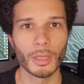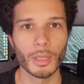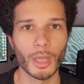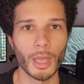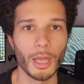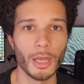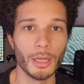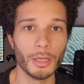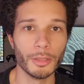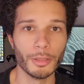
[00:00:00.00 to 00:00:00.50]

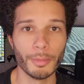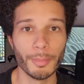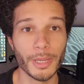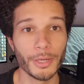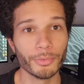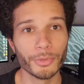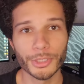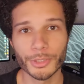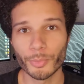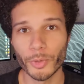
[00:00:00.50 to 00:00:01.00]
The main
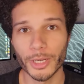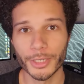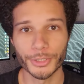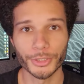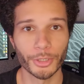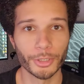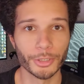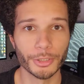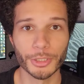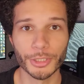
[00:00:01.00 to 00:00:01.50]
reason why I
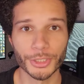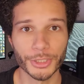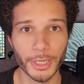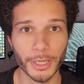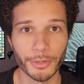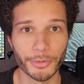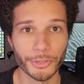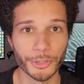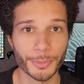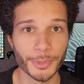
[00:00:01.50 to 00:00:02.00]
started this
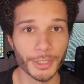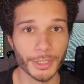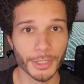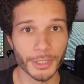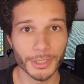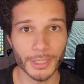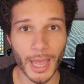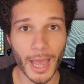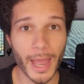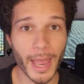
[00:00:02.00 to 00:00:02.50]
channel is
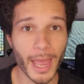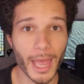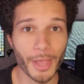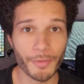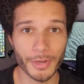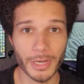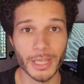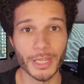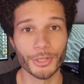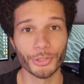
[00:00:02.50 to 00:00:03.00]
because I have
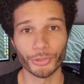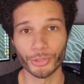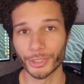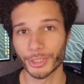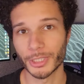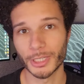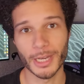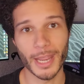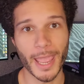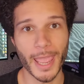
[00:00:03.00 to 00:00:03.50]
an interest in